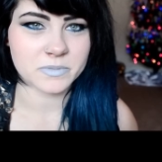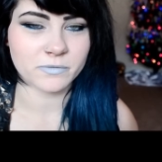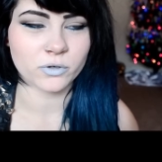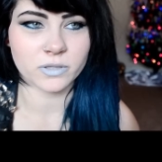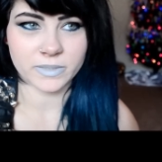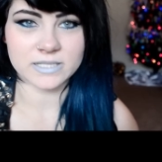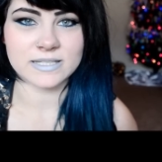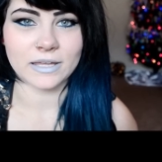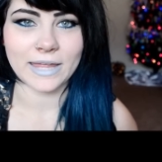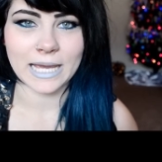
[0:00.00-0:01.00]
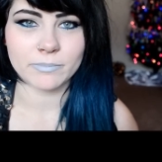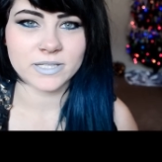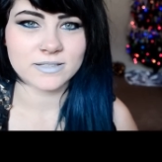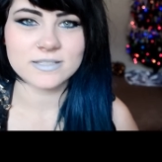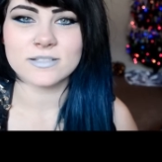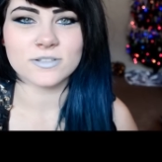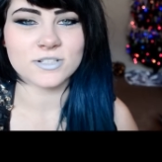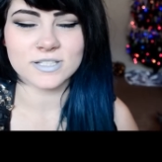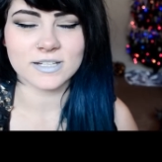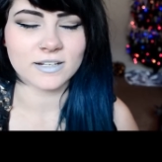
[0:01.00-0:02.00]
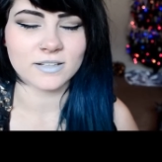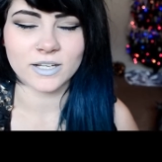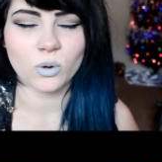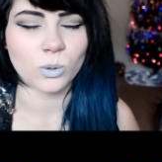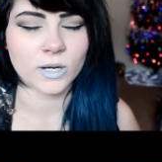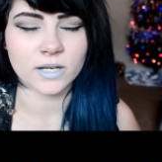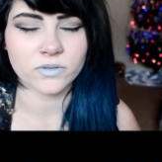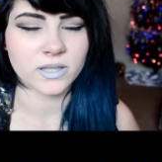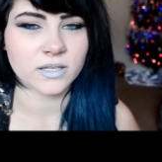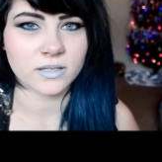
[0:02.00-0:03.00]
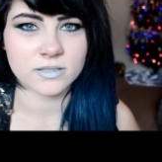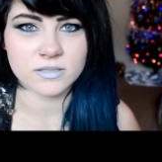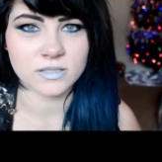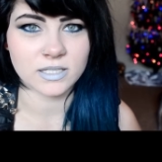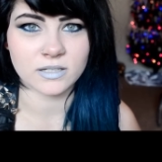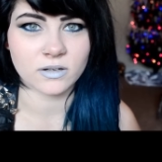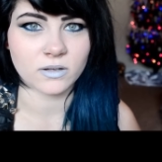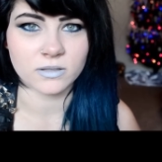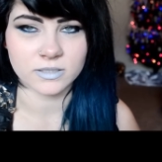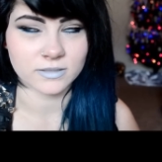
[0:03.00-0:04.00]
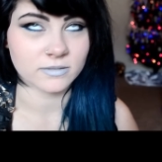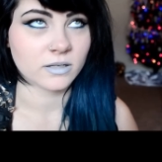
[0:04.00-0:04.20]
before the big sale happens. So you just kind of like hoard everything because you need it all and...